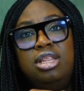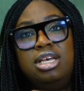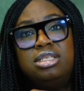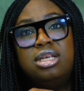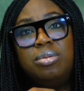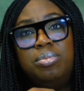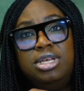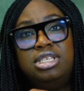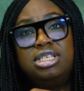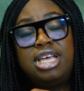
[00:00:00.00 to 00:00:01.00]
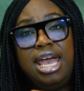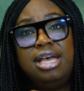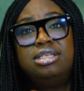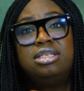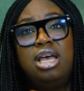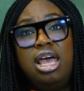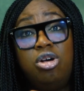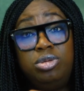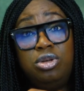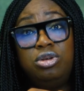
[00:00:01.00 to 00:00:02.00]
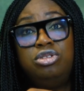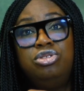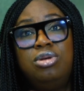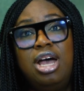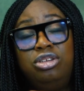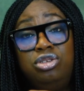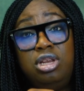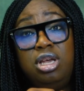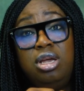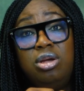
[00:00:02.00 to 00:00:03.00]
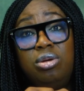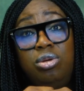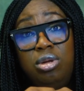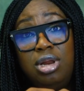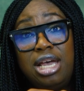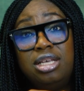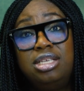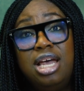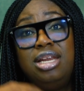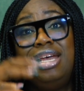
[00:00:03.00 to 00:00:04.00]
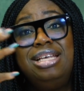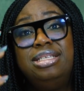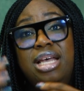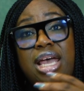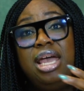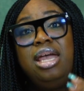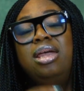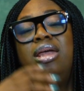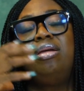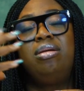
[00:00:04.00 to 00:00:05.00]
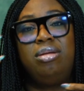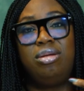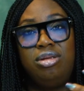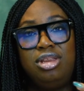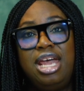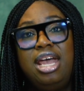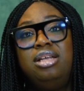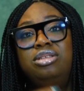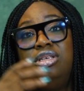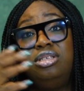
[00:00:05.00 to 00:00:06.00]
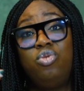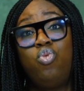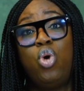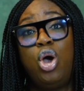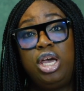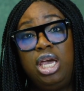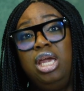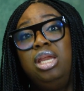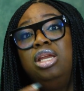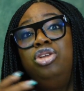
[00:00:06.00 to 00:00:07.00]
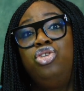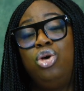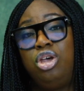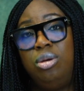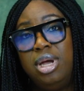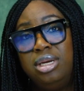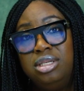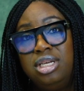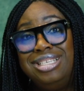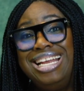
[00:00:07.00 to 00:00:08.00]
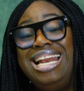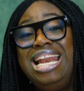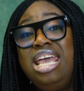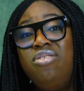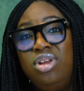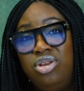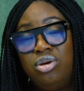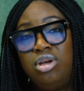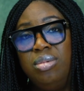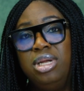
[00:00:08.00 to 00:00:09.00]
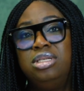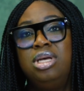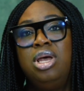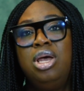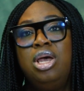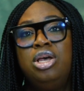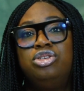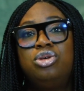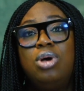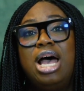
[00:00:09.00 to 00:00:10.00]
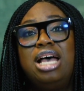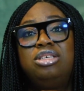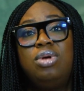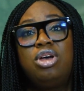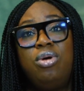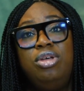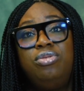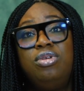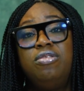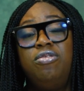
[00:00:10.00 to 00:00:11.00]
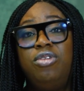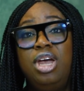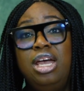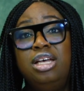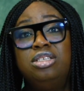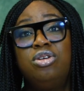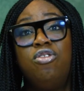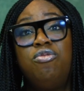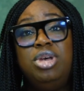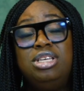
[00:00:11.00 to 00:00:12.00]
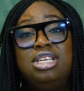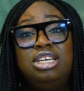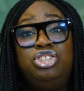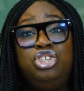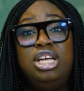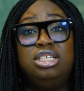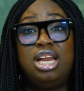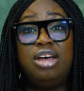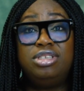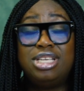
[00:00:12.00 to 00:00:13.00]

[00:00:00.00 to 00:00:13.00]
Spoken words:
This business case helps us to actually, like I said, is a working document, is a living document. So as we're going through the phase of business change life